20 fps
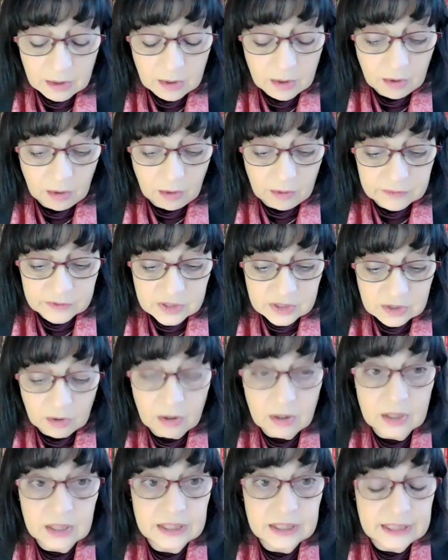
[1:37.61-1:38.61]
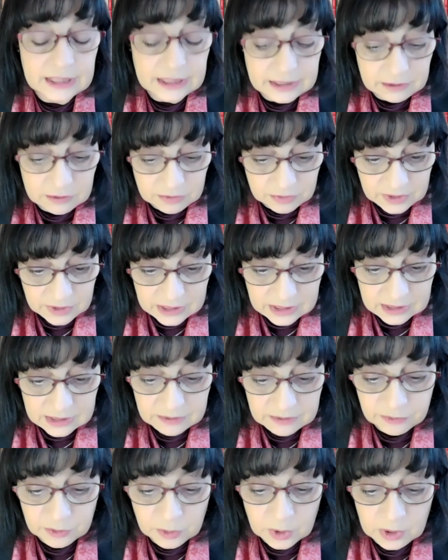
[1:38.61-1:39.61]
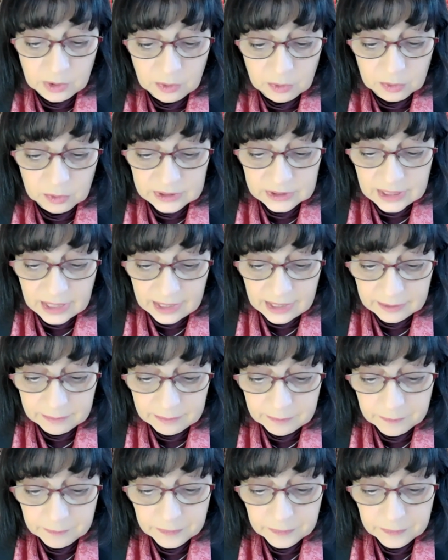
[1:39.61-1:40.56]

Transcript: of scholarly interest for a long time.